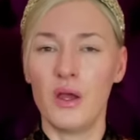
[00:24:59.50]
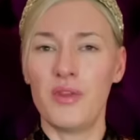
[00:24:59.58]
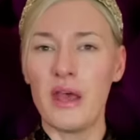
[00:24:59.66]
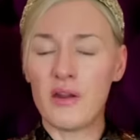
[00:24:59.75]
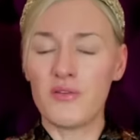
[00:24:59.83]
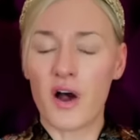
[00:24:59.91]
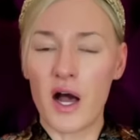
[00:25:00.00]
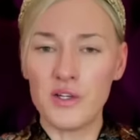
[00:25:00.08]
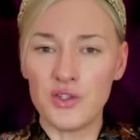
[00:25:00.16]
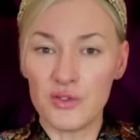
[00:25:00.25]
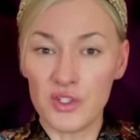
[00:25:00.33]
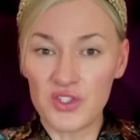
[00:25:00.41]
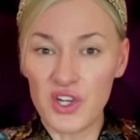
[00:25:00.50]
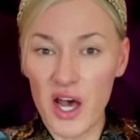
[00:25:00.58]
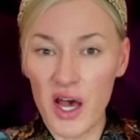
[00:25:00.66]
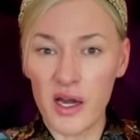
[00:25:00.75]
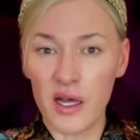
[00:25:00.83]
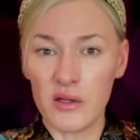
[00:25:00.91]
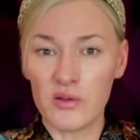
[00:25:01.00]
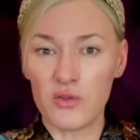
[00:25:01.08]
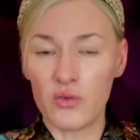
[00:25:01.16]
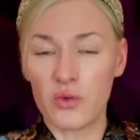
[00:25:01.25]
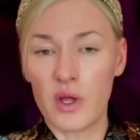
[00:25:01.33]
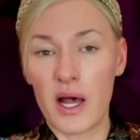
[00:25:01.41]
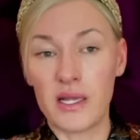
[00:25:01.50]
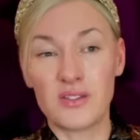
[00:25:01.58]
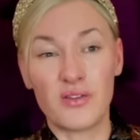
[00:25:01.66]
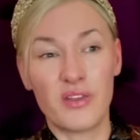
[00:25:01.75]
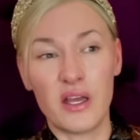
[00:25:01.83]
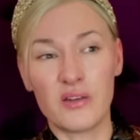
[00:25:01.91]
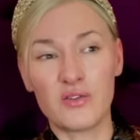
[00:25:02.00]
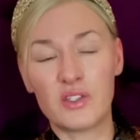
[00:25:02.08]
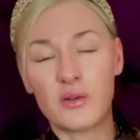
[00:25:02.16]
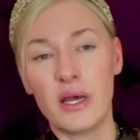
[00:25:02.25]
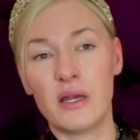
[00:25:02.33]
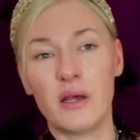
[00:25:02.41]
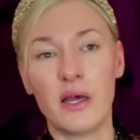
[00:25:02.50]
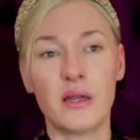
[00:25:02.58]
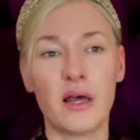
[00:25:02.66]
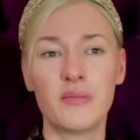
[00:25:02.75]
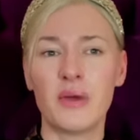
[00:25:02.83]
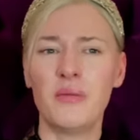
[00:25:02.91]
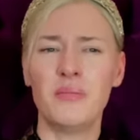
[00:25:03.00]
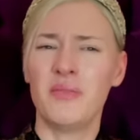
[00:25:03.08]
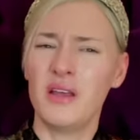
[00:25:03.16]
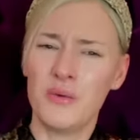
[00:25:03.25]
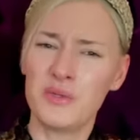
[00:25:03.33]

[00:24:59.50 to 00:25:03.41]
they advise you to turn it and do all kinds of things to it. And I mean, it